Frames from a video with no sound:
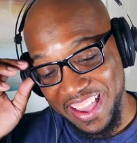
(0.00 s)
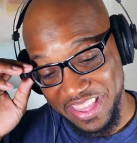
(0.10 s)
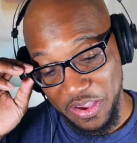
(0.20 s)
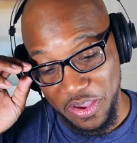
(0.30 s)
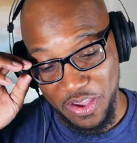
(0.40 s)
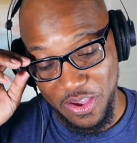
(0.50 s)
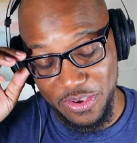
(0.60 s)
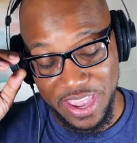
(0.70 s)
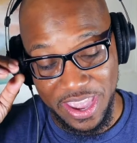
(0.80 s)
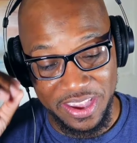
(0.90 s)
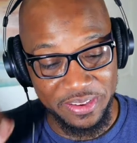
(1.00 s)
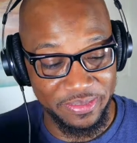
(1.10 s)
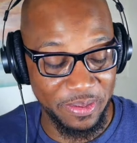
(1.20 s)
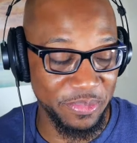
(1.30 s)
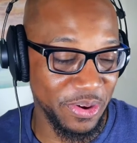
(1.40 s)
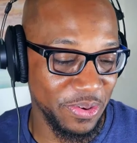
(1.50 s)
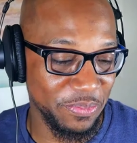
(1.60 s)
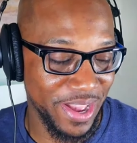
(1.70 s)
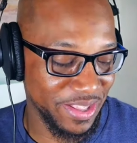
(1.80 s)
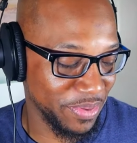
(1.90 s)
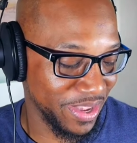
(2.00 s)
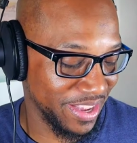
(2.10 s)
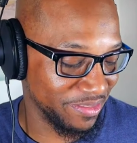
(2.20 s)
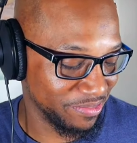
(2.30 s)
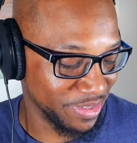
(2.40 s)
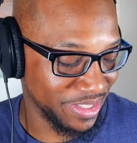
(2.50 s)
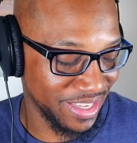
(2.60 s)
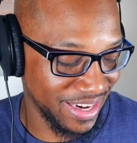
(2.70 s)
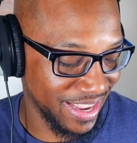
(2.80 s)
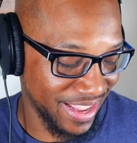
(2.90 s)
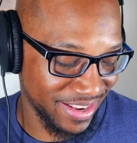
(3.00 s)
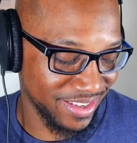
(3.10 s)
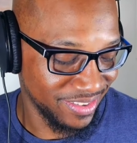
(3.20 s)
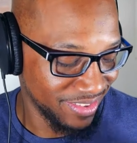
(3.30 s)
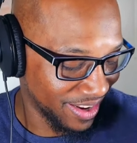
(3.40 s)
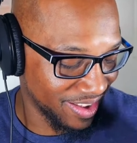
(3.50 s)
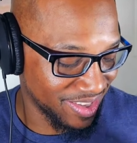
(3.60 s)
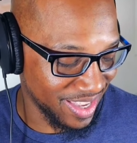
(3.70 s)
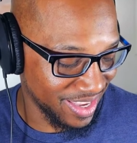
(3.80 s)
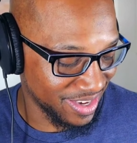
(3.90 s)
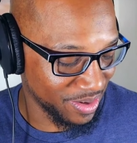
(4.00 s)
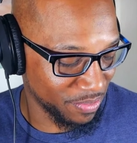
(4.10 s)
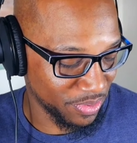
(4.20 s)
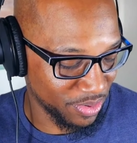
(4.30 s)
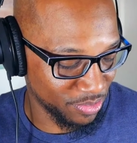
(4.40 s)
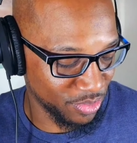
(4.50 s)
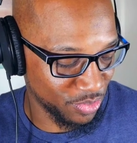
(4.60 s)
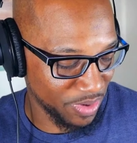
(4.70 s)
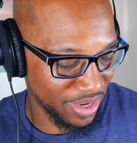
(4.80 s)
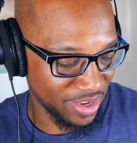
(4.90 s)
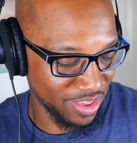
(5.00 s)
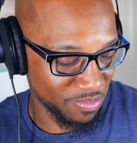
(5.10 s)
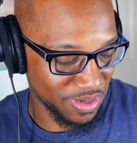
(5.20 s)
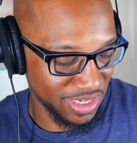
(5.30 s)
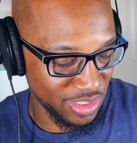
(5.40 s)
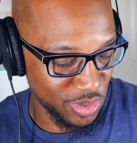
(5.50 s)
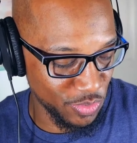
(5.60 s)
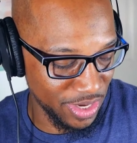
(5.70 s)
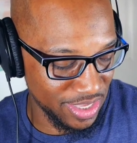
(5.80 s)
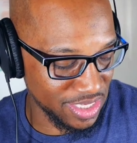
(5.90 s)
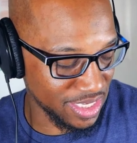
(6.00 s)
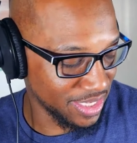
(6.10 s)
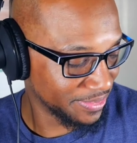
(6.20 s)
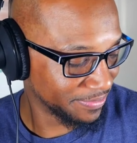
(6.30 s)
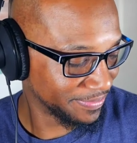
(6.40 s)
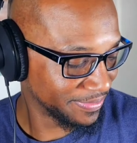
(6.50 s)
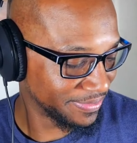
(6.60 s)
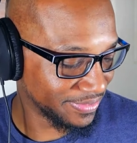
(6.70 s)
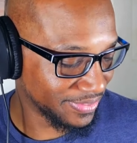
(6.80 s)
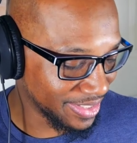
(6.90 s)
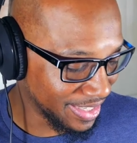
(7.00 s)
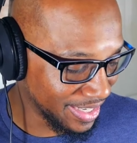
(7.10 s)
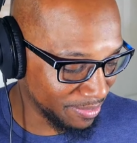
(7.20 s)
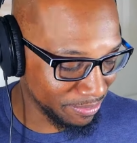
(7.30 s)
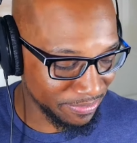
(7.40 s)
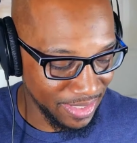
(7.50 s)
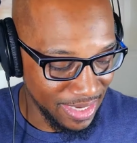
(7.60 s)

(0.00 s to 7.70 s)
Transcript: I was like, okay, I'm going back to bed. But then I had to, like I said, get up and go do my husbandly duties. Yep.